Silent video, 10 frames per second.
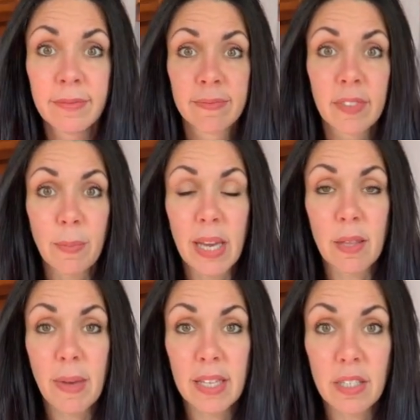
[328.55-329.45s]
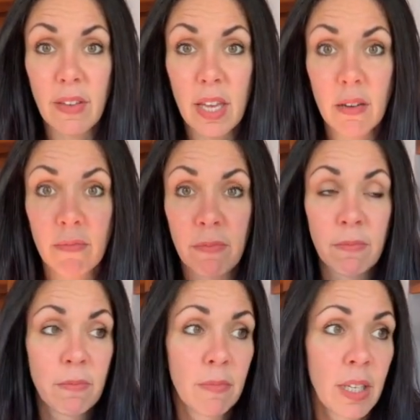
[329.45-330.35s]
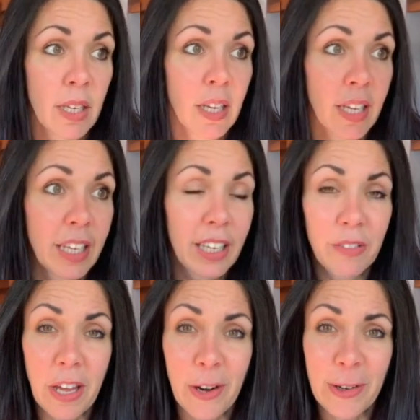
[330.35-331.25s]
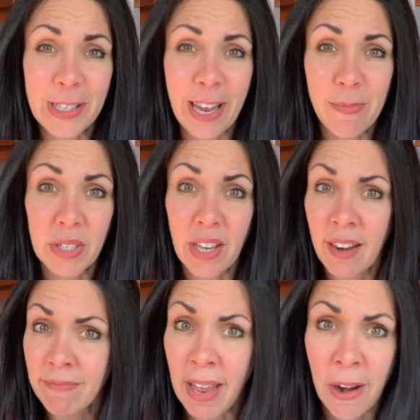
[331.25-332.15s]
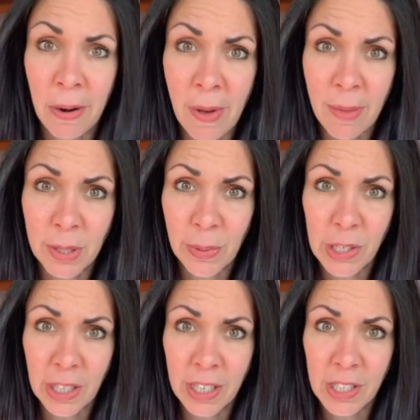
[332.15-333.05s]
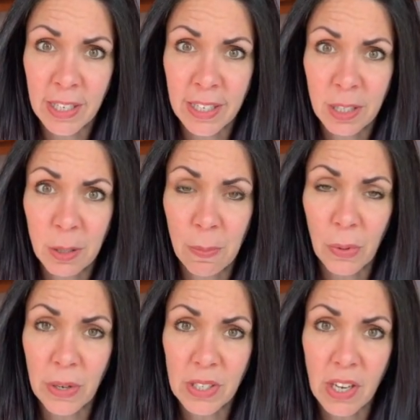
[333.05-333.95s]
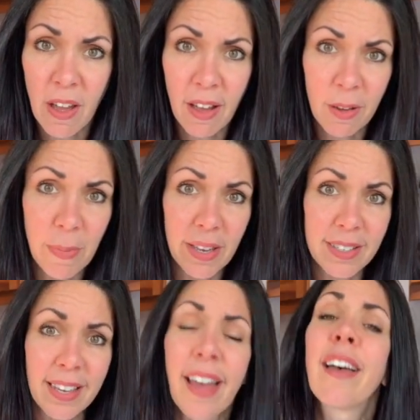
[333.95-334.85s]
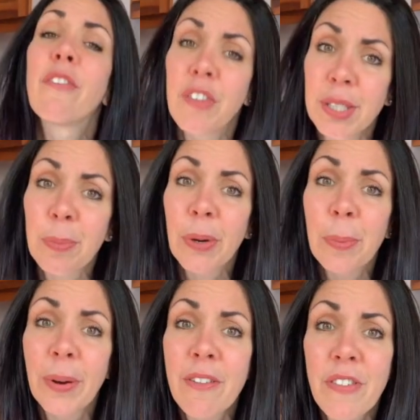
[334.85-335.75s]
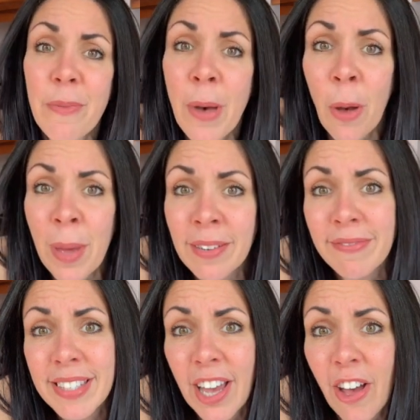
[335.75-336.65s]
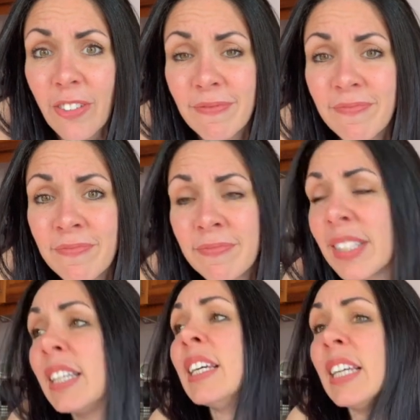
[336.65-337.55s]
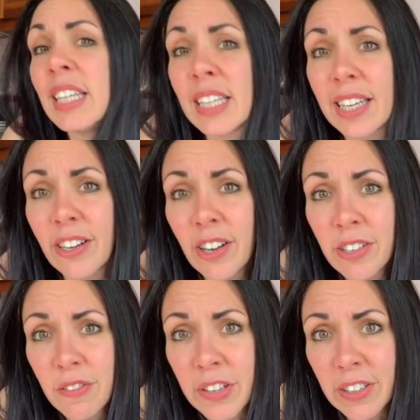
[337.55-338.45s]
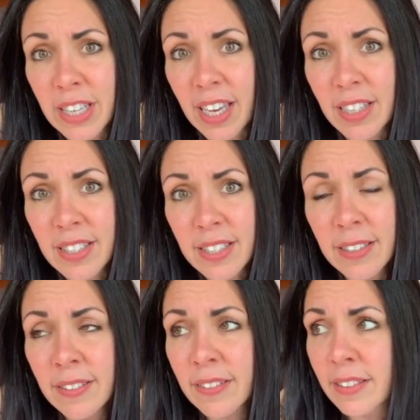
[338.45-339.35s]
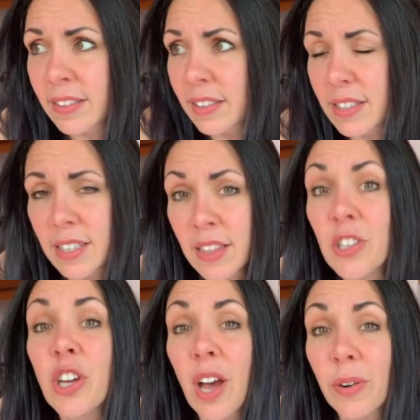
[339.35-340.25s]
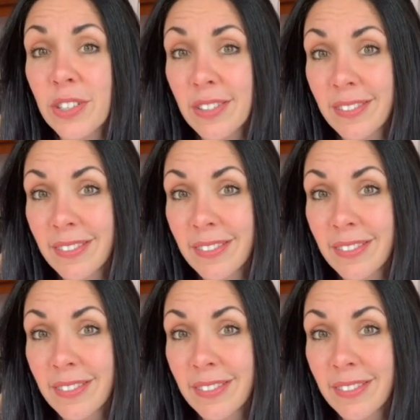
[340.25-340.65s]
Let's make the best of it. Give it 110%. I don't know why I'm switching into sports talk, but it feels appropriate for the moment. So get on to the field, kids. See you in the showers.